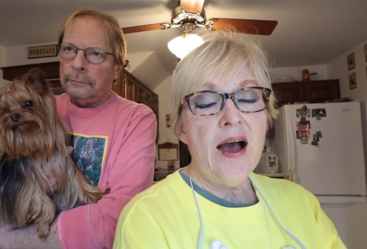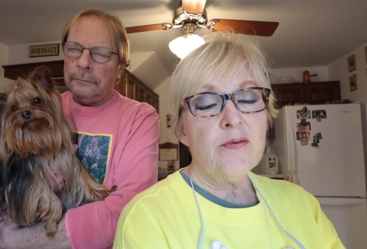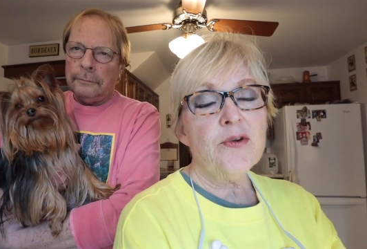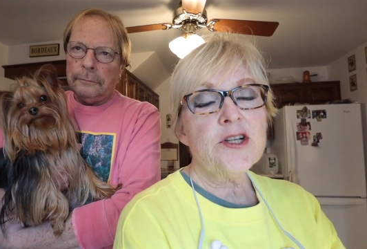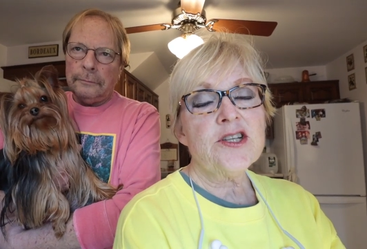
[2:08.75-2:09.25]

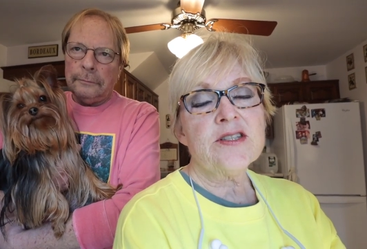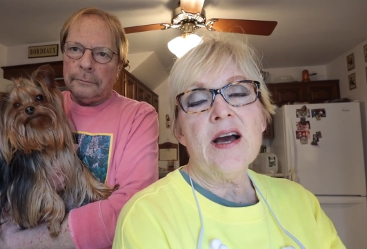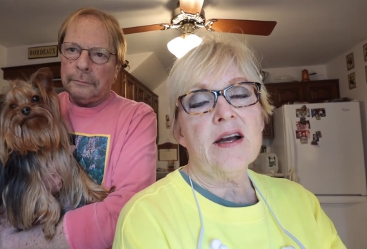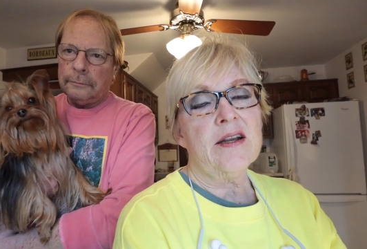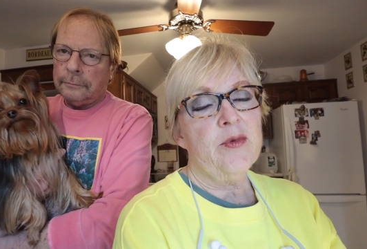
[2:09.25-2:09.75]
Speaker 1: Rich is
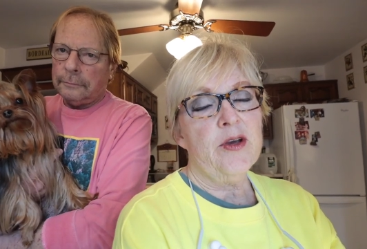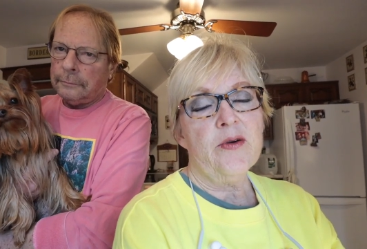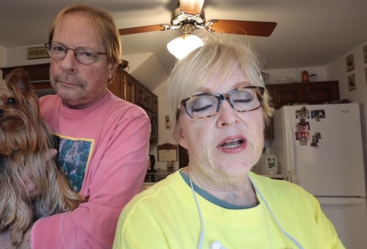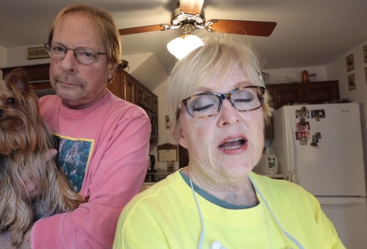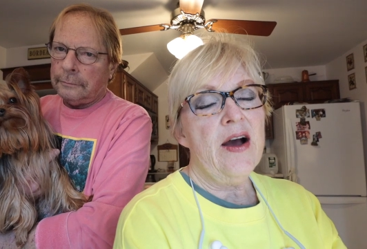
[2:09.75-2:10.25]
not going to be
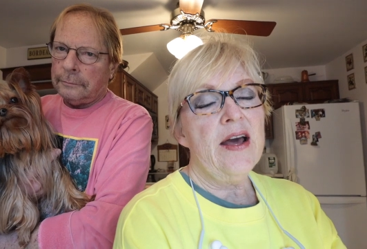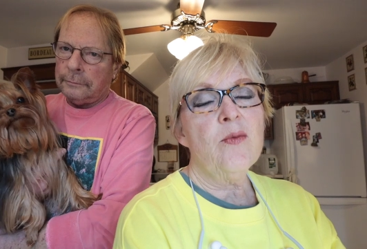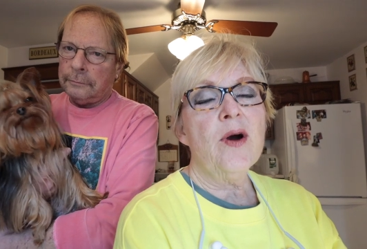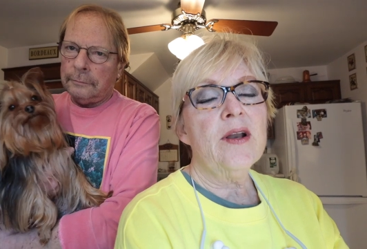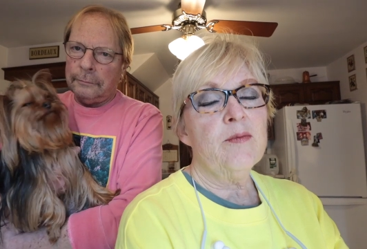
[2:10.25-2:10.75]
going out. I
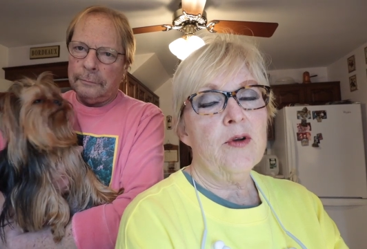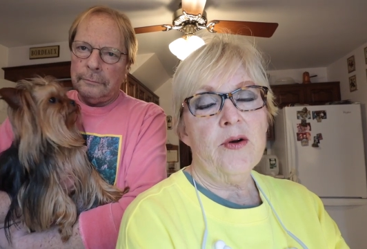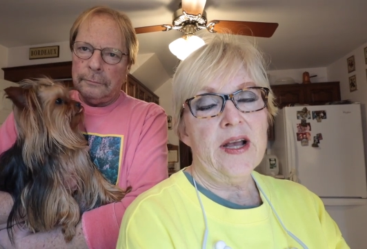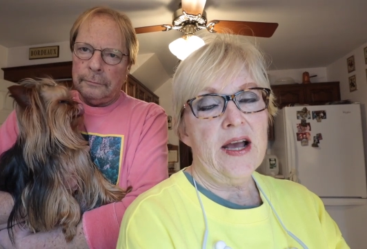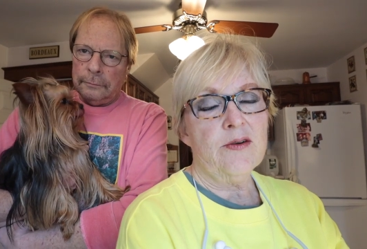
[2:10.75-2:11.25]
don't want him
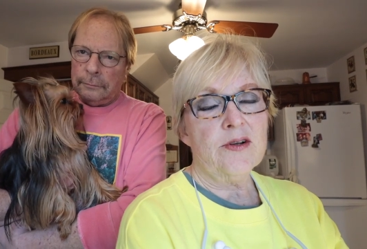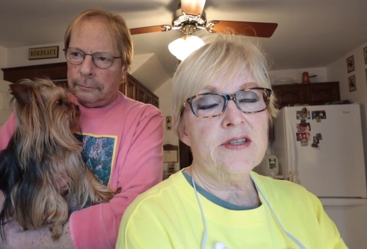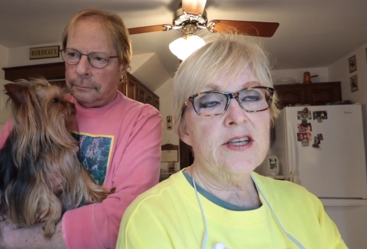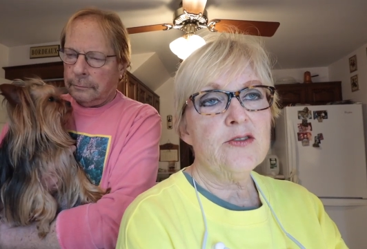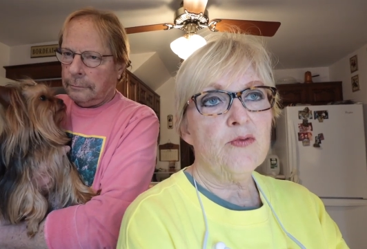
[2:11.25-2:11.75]
going out
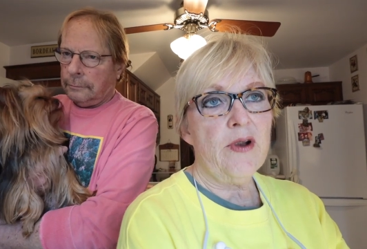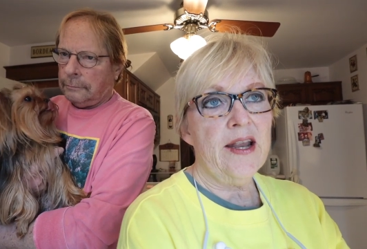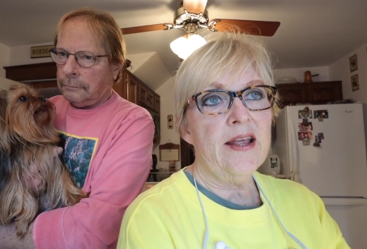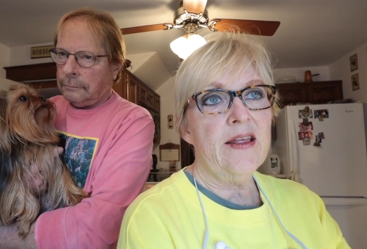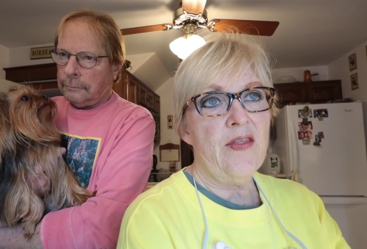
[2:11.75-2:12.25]
because he's
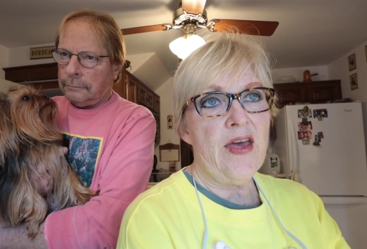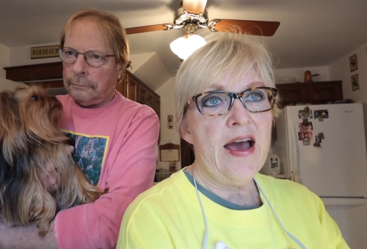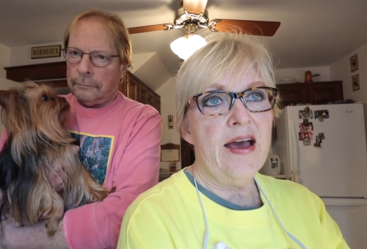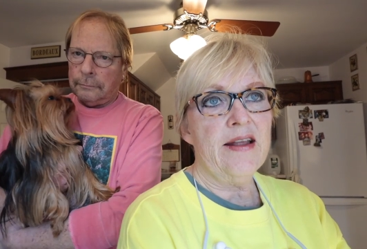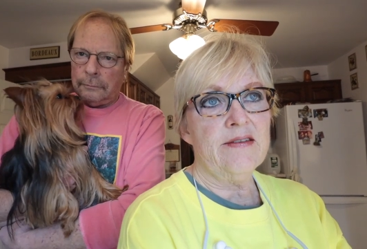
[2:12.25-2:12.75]
right in
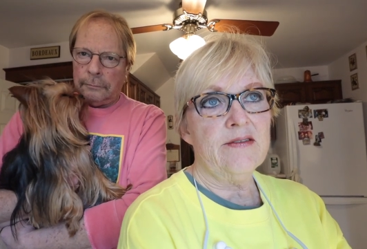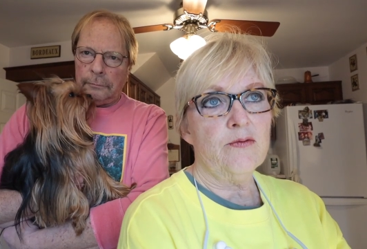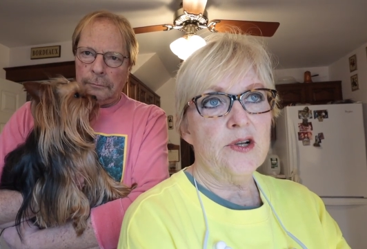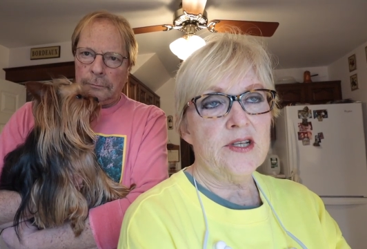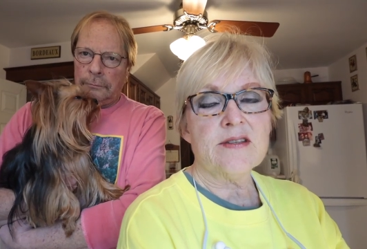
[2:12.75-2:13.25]
that
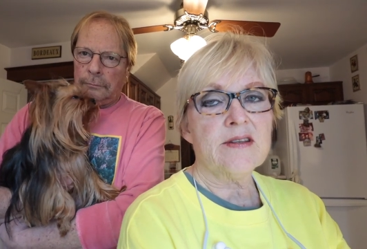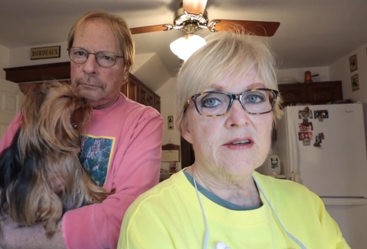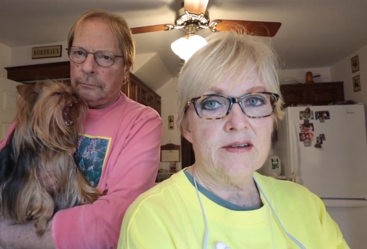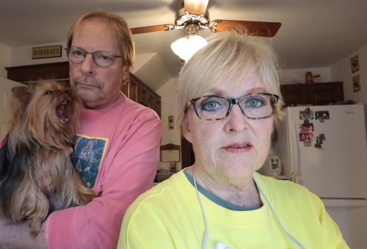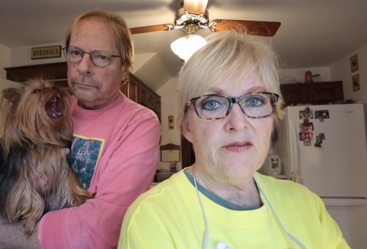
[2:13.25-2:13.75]
risk
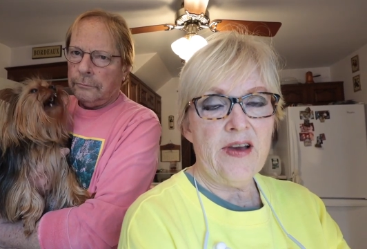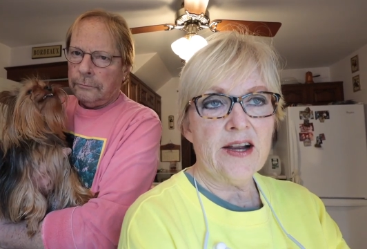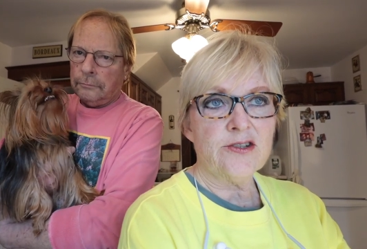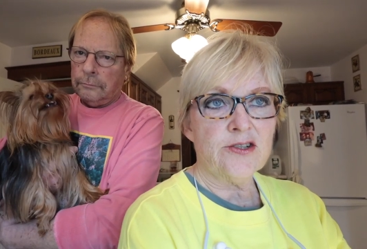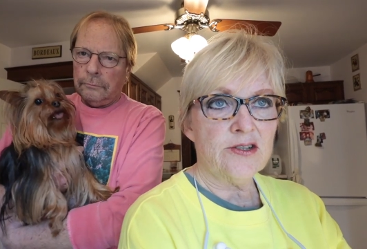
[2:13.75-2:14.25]

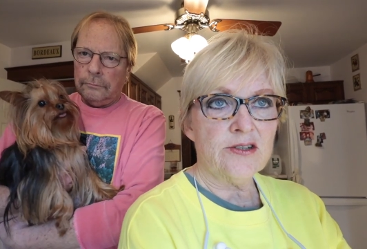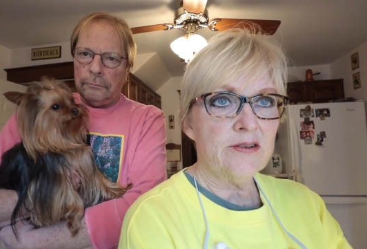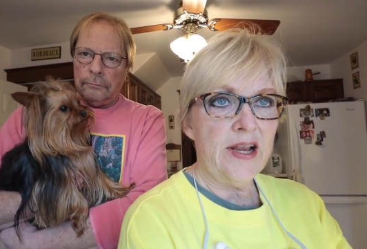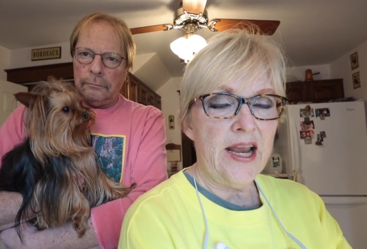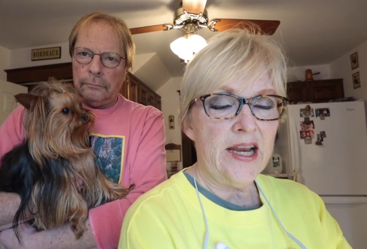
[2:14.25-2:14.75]

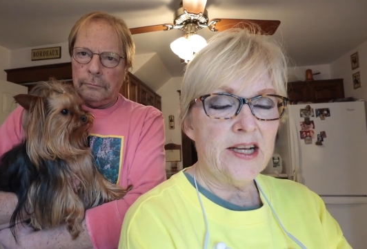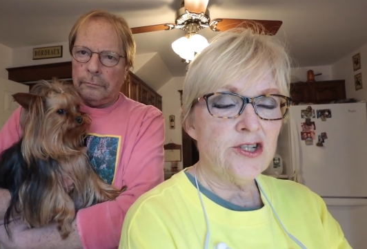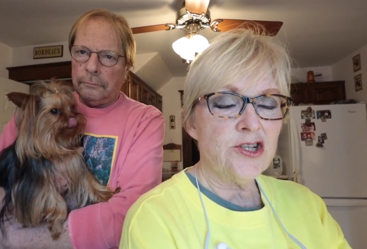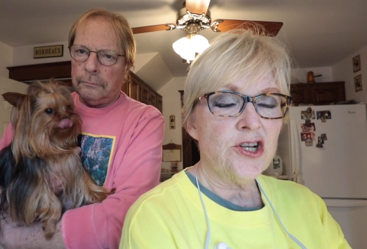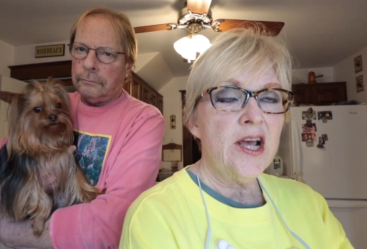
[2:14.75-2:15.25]
factor
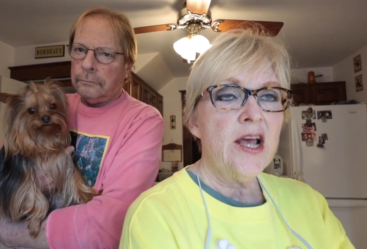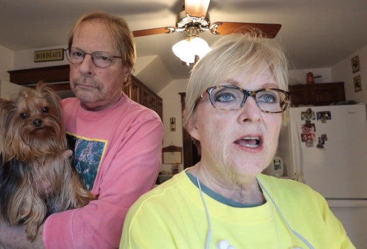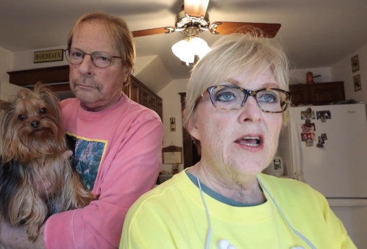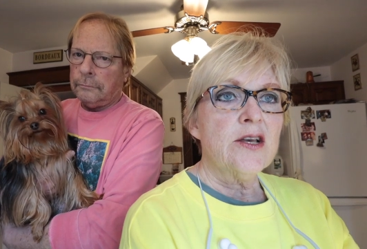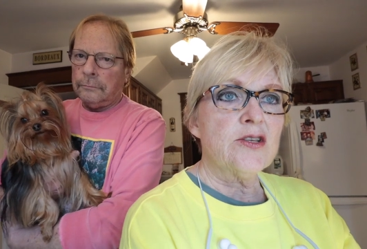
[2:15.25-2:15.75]
age.
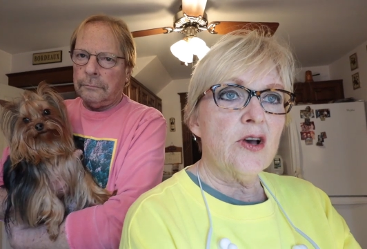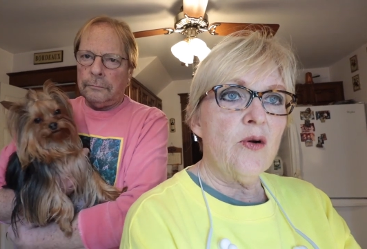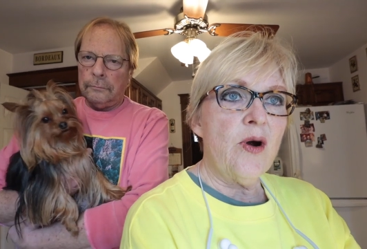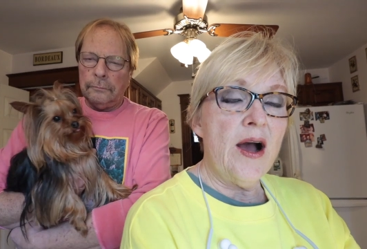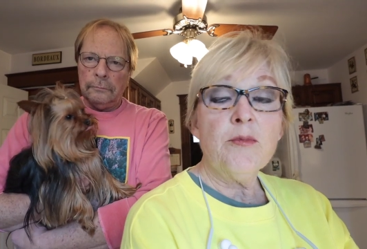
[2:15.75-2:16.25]

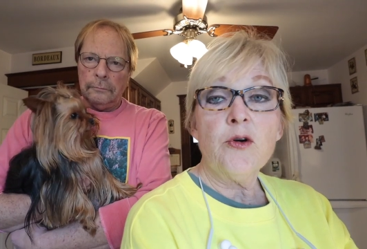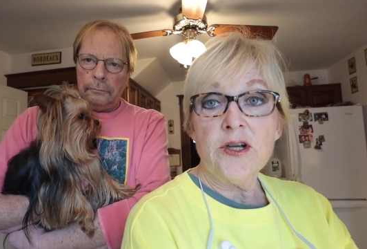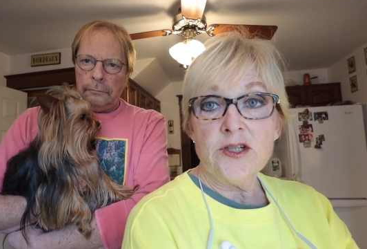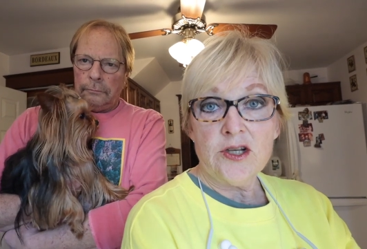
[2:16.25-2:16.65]
So I'm going to